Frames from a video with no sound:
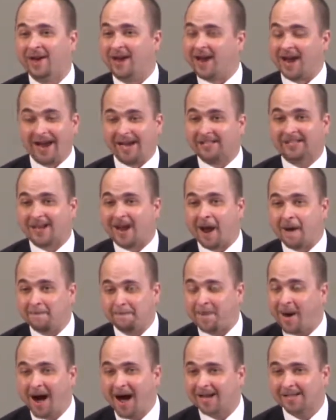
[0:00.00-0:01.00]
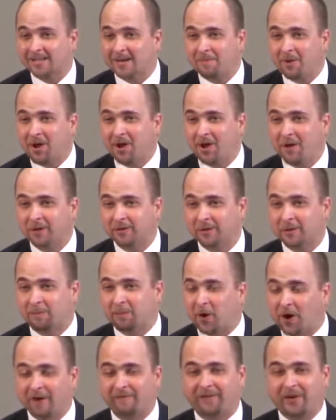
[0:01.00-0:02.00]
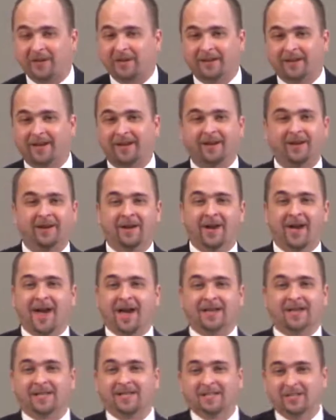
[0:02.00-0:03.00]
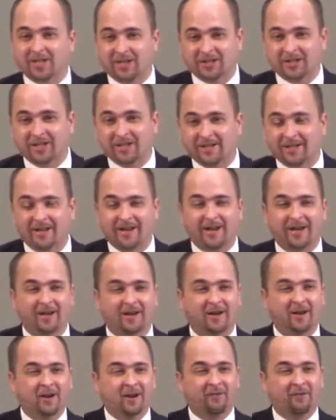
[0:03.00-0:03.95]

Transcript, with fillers: It's impossible to perfectly and consistently